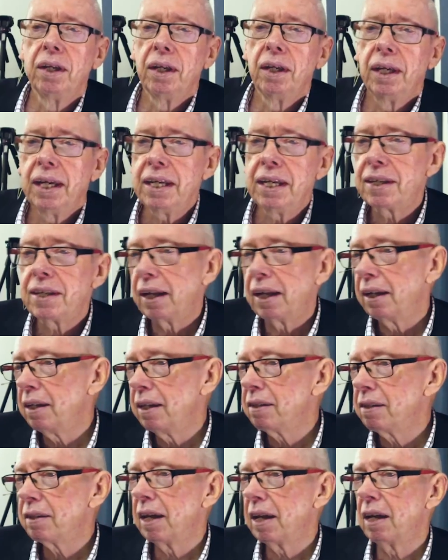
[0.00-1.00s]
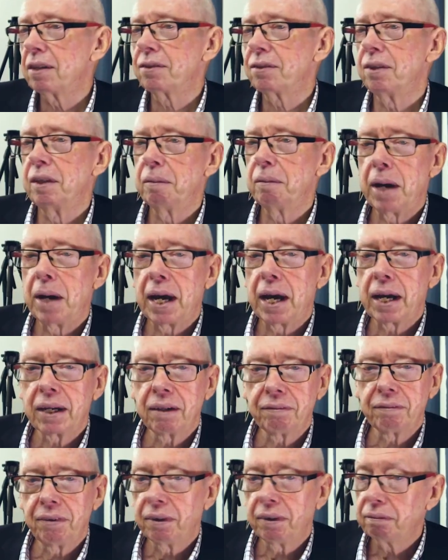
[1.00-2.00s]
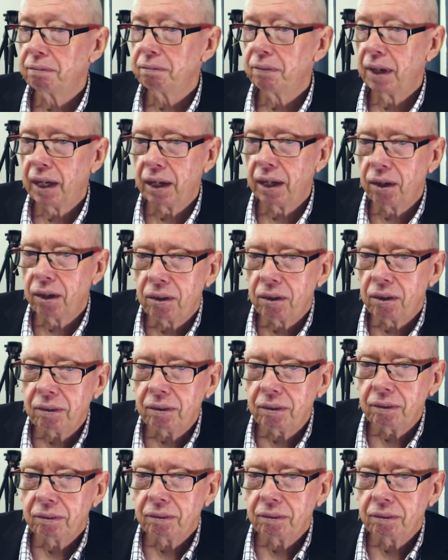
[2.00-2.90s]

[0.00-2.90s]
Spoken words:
He's had his house on the market for how long?